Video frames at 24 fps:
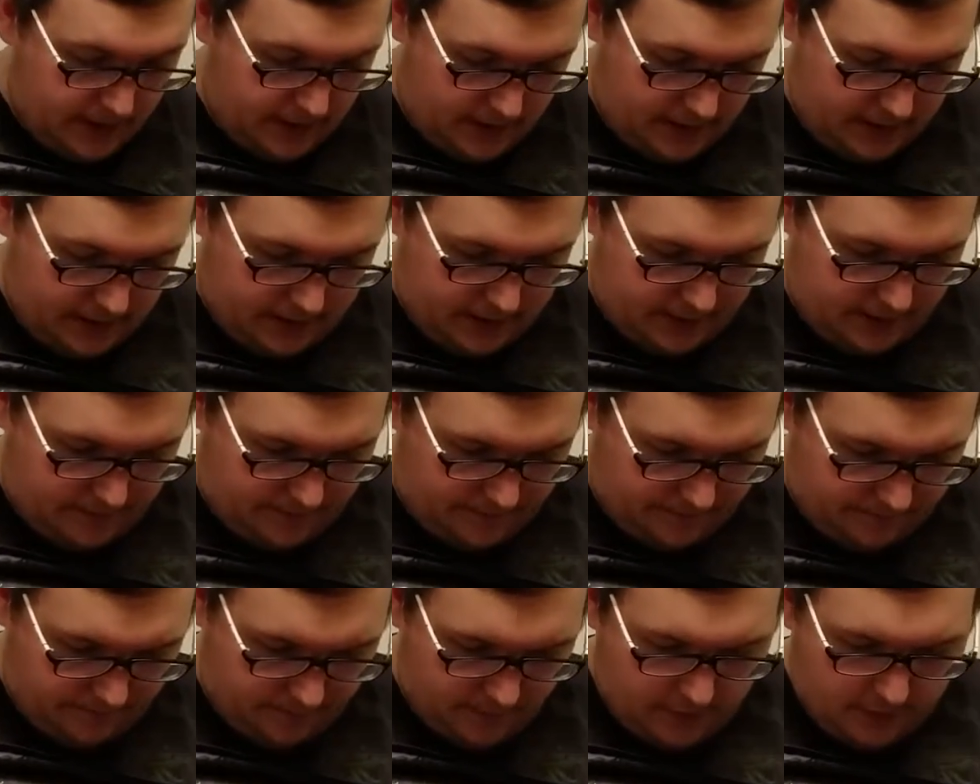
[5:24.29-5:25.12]

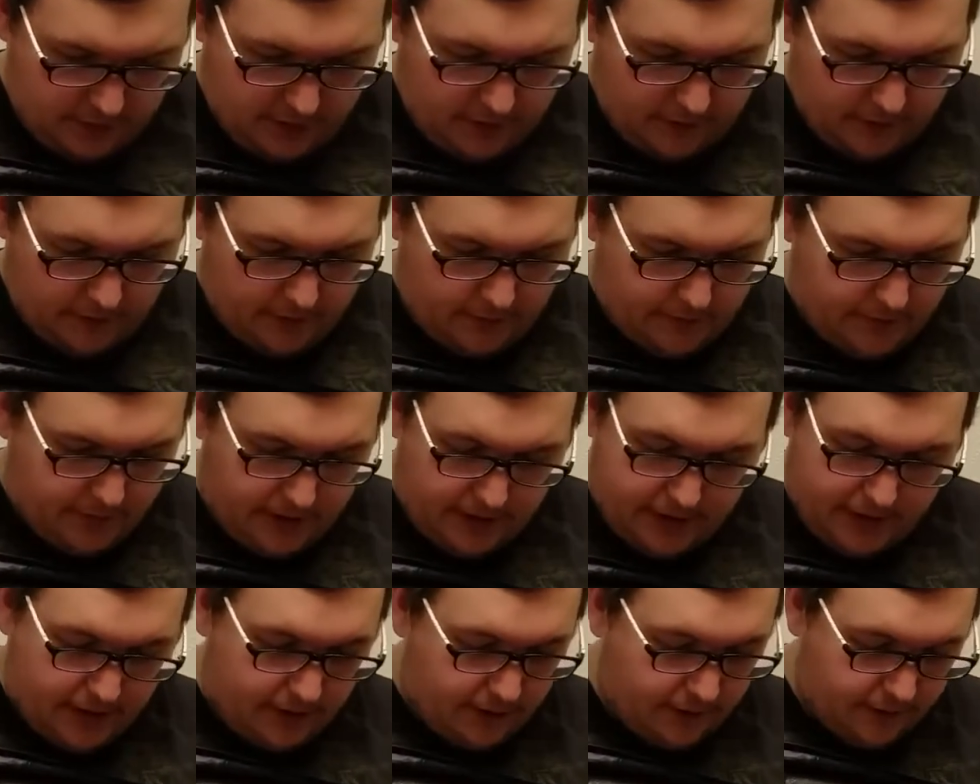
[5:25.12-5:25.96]
You could also put
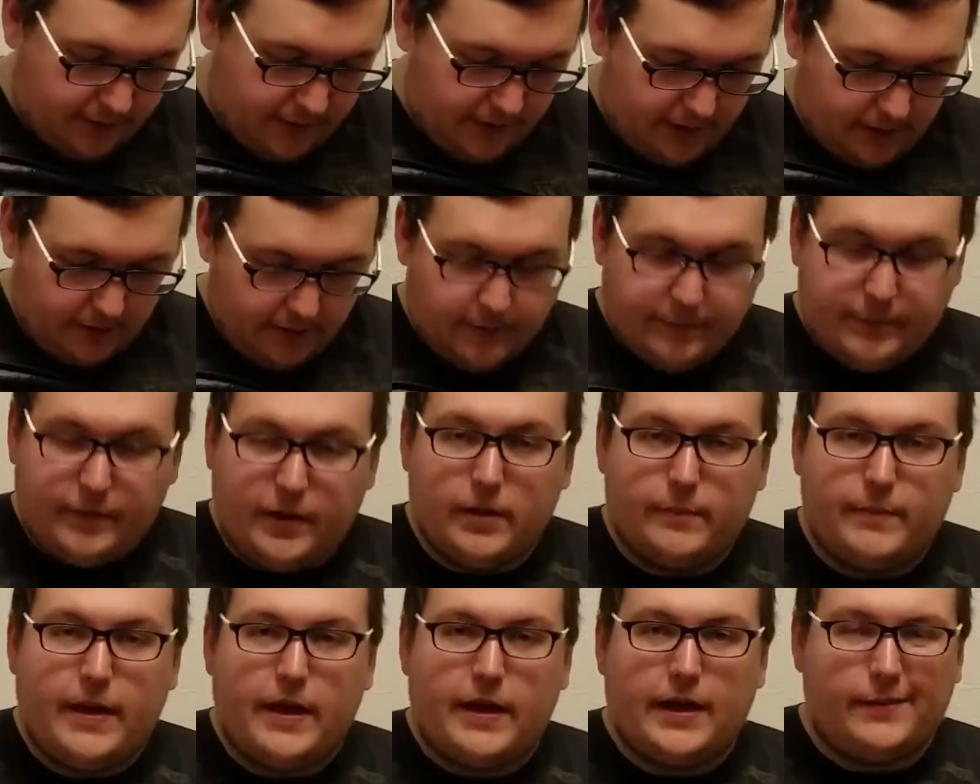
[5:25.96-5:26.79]
any other thing in the
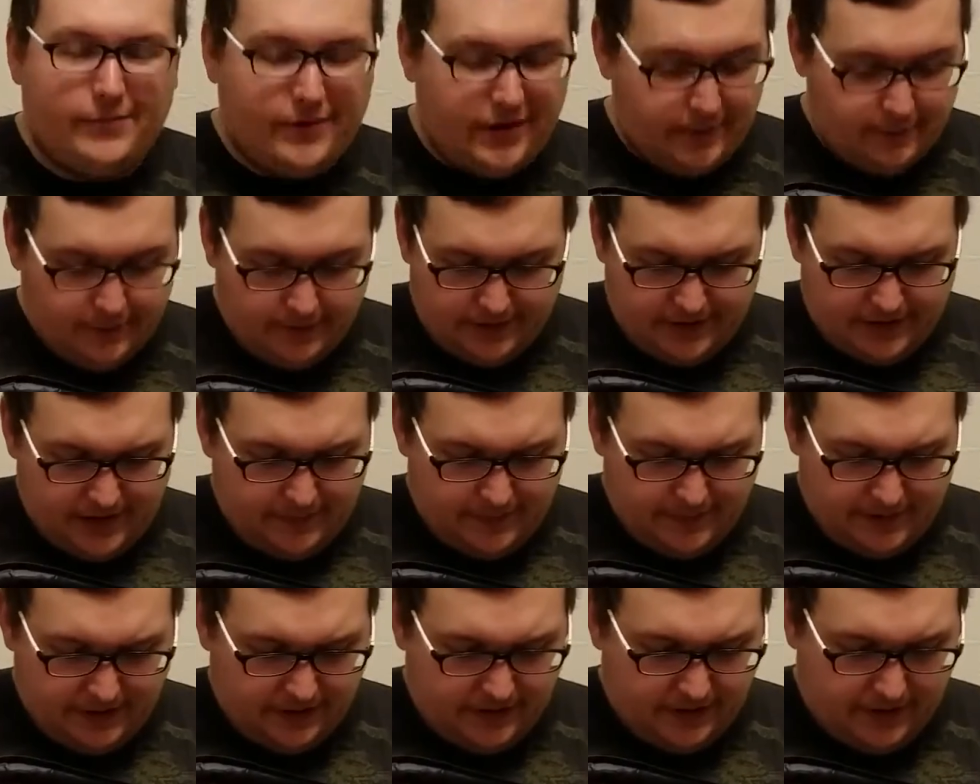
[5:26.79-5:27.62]
Ziploc bag. I probably wouldn't
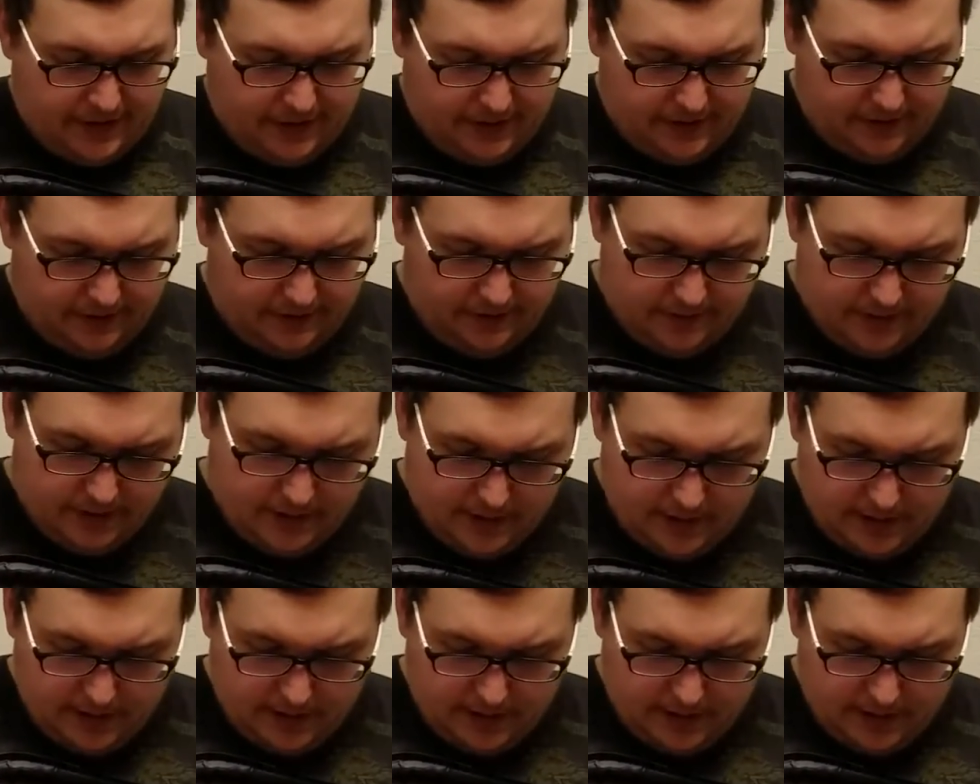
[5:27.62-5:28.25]
keep anything